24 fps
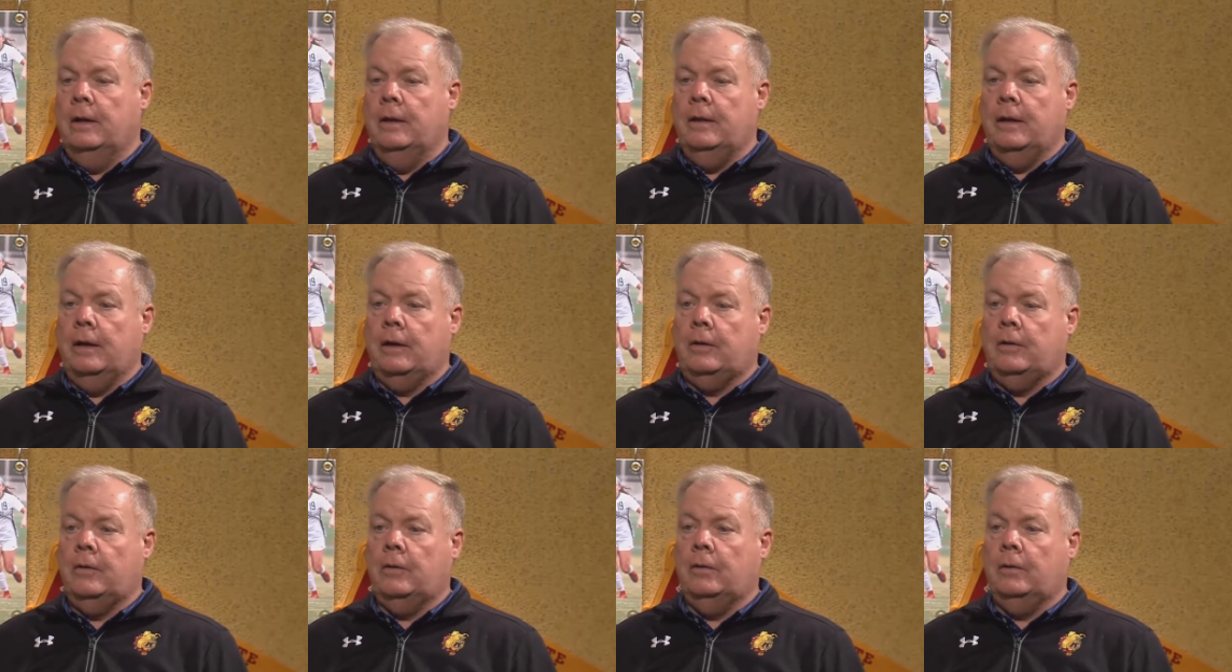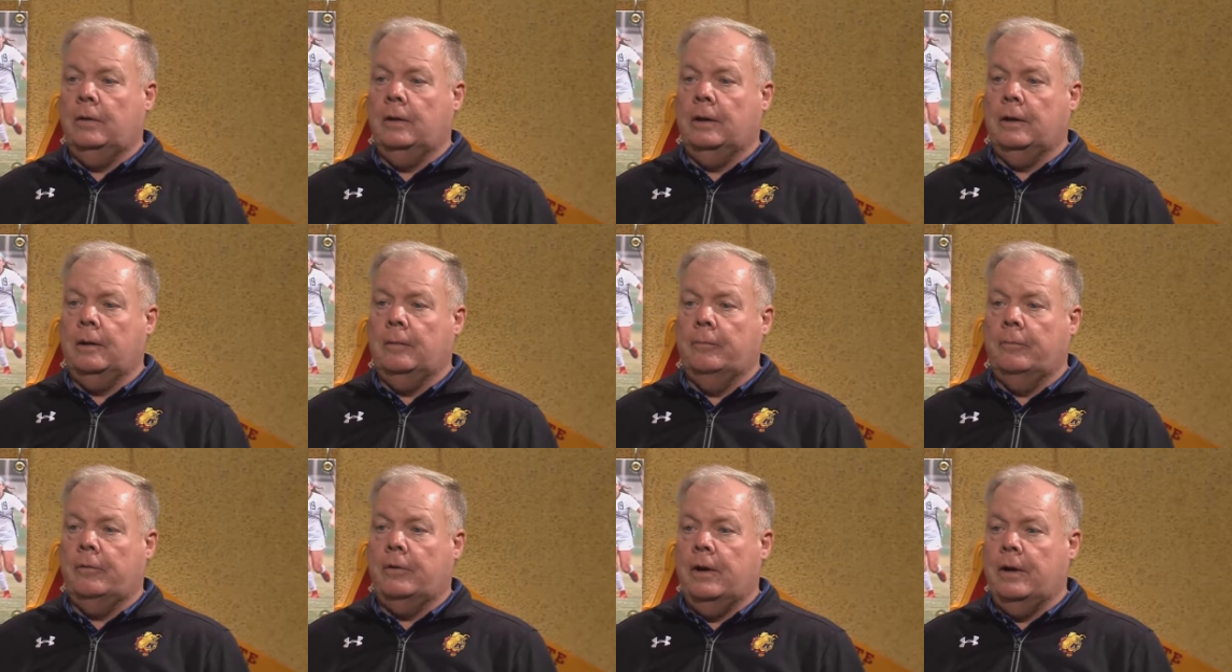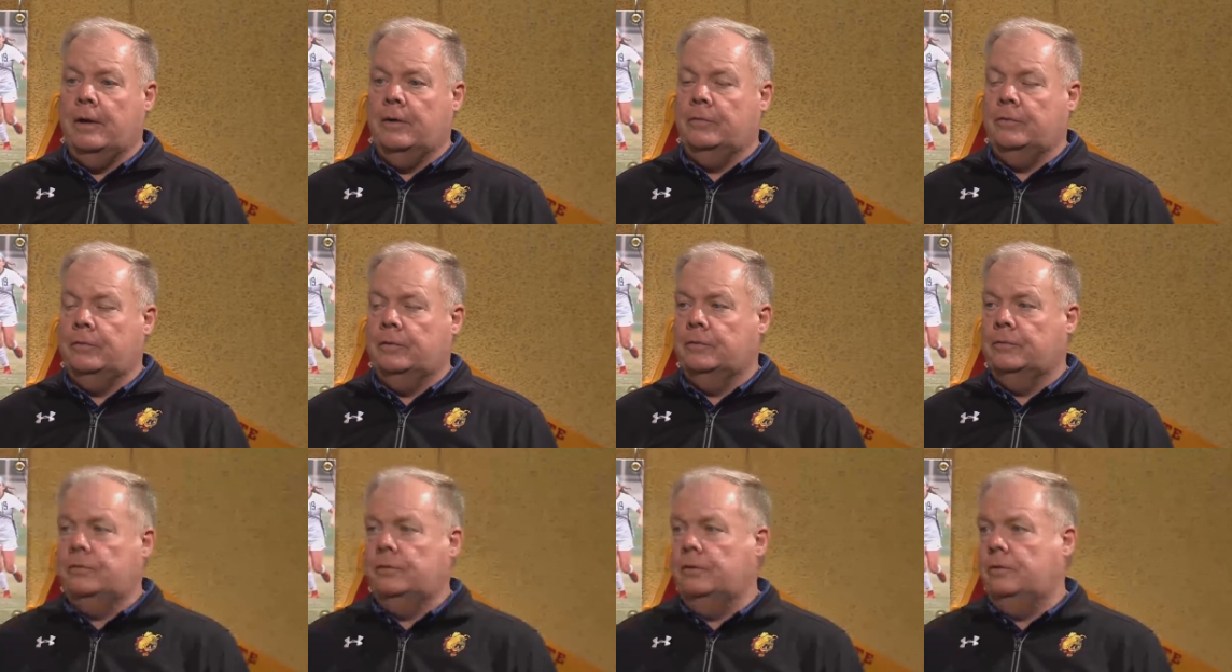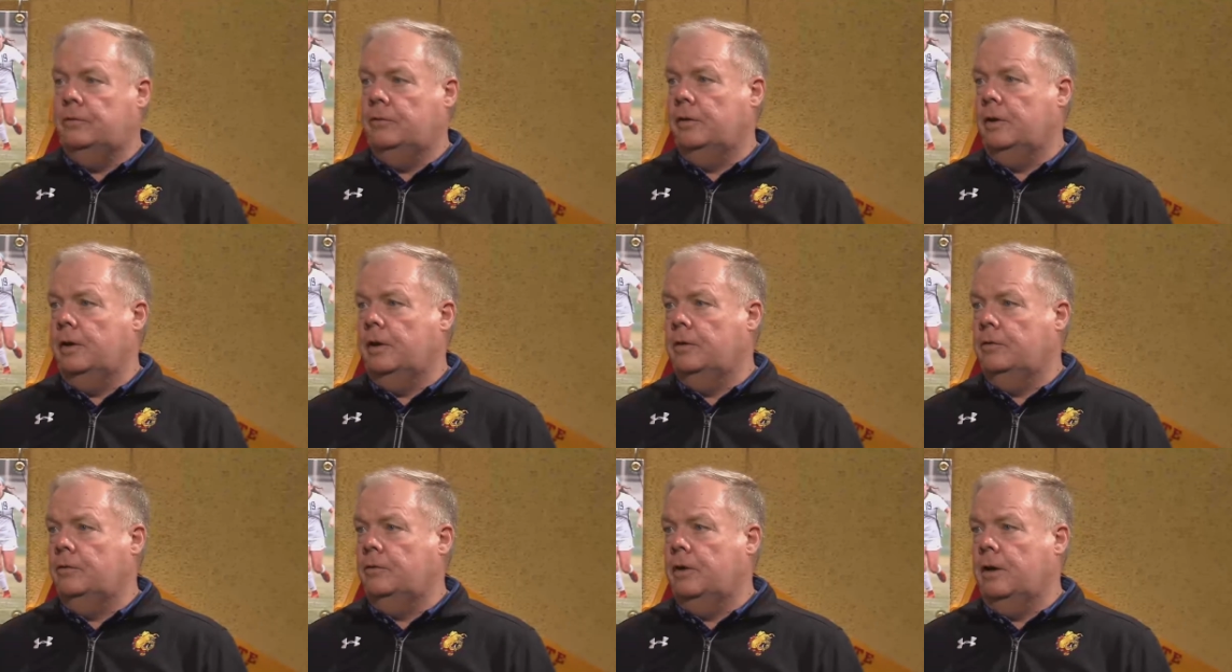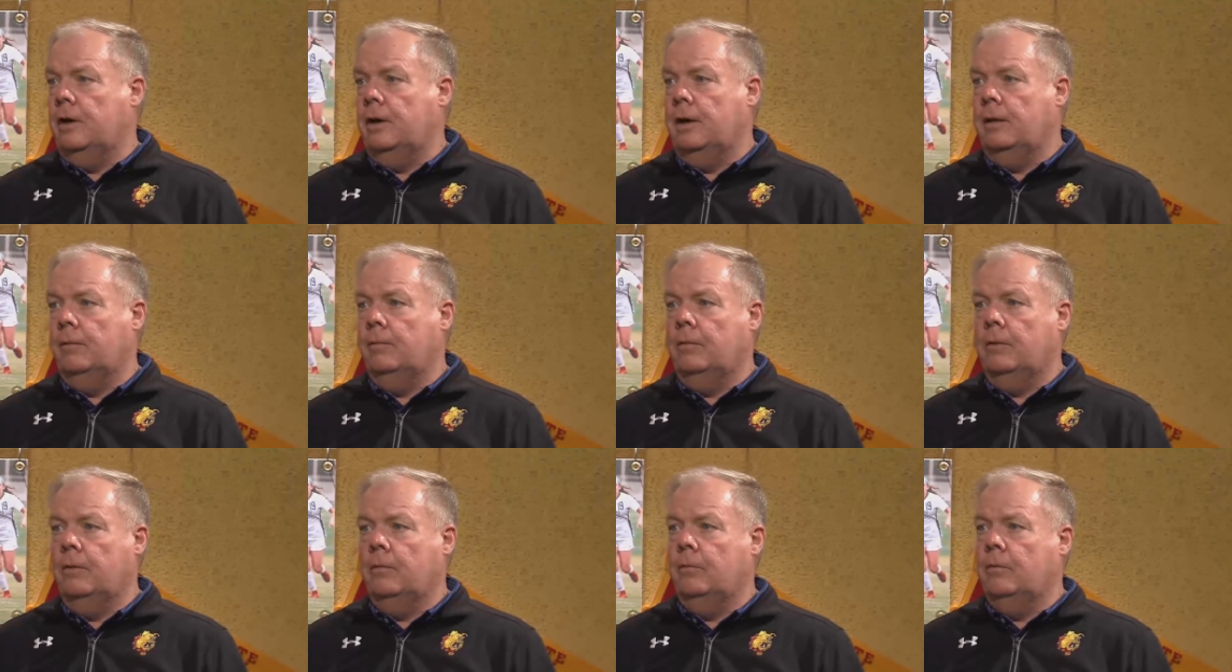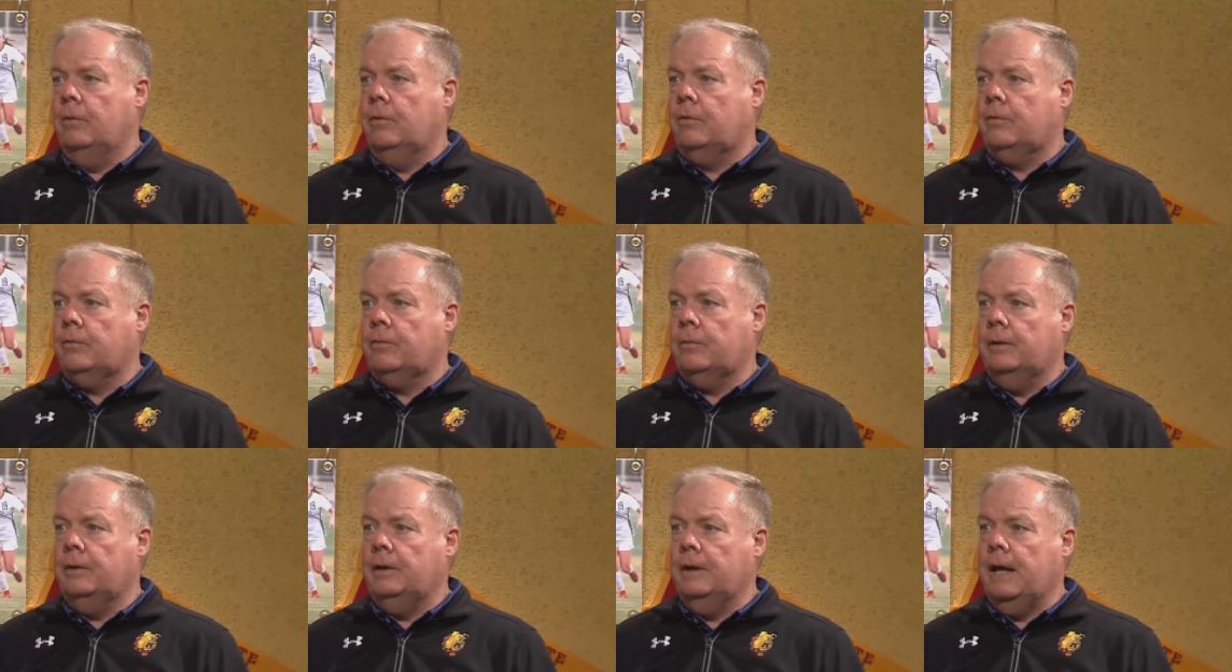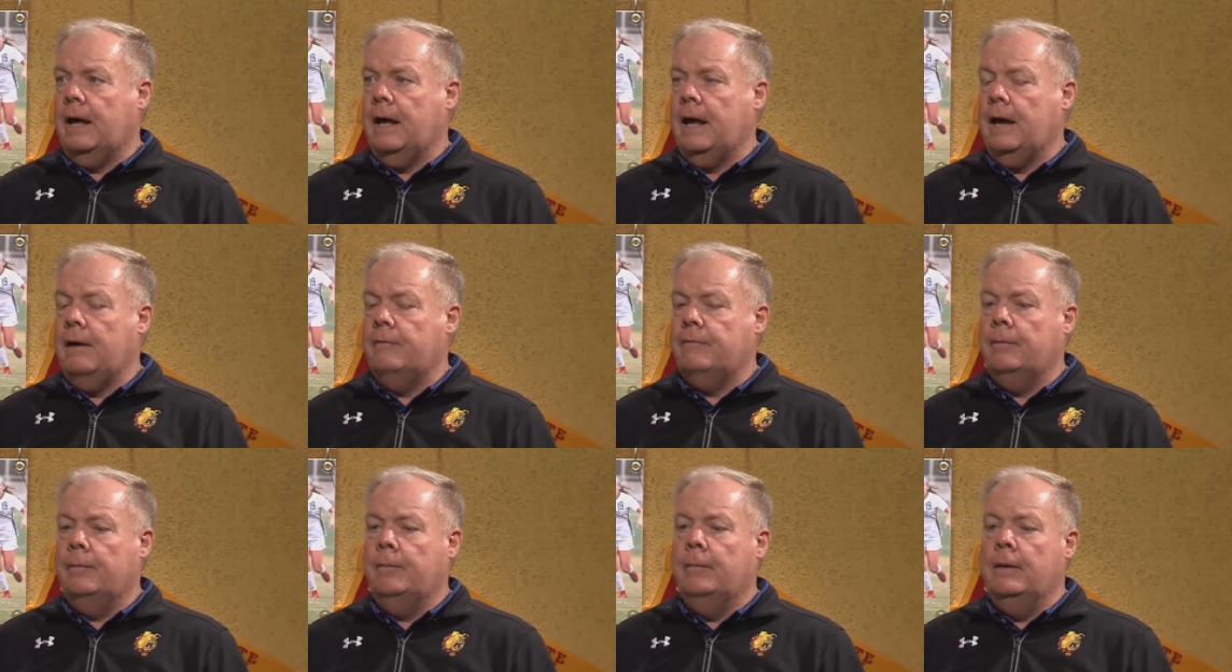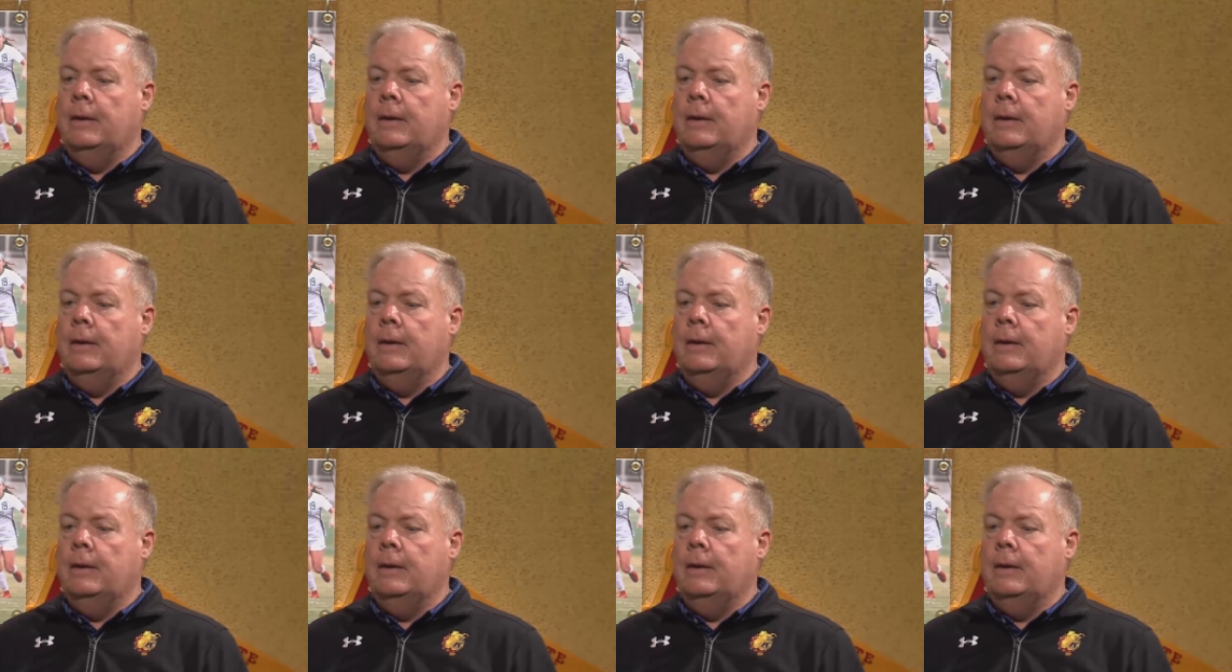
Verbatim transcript: that currently comprise the CCHA, and we're, we're thrilled to have them.